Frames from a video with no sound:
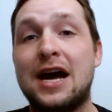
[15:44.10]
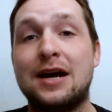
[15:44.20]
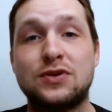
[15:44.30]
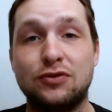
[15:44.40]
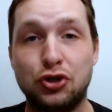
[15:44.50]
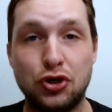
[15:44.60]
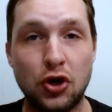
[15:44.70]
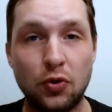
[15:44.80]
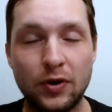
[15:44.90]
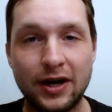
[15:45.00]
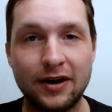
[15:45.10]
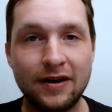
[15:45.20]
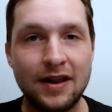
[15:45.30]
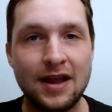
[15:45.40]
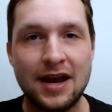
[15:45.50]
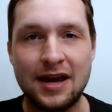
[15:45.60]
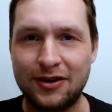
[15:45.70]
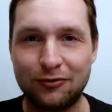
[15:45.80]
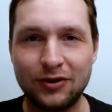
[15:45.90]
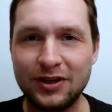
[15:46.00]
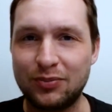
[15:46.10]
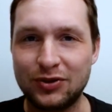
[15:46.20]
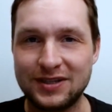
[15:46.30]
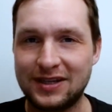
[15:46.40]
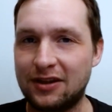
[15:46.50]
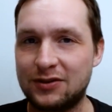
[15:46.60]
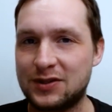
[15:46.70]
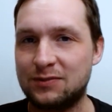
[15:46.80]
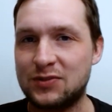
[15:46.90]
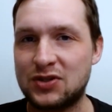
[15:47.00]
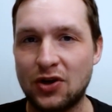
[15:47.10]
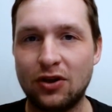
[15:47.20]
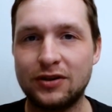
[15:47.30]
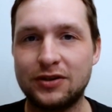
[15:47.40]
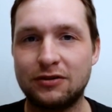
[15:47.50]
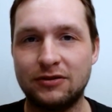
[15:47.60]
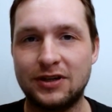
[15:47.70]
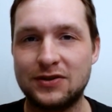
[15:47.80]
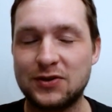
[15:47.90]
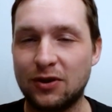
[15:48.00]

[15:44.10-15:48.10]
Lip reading: of absolutely nowhere, and they really put together some solid careers.